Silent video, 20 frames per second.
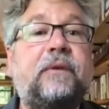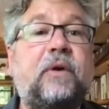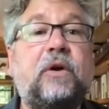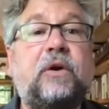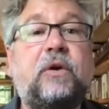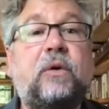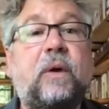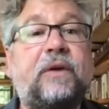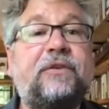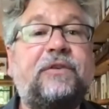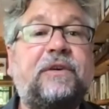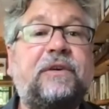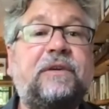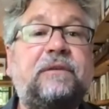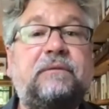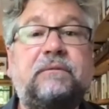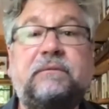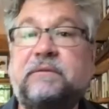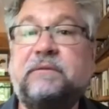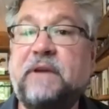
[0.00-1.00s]
Good
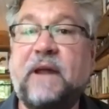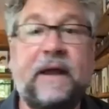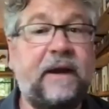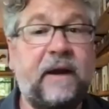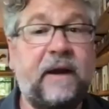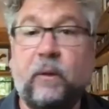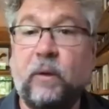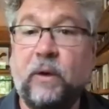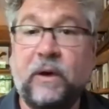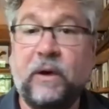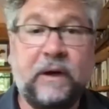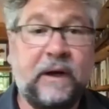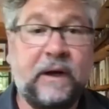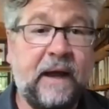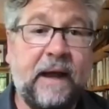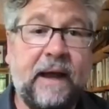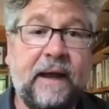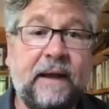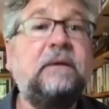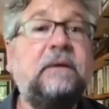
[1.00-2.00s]
question. Not a network
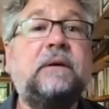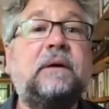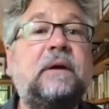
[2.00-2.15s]
guy.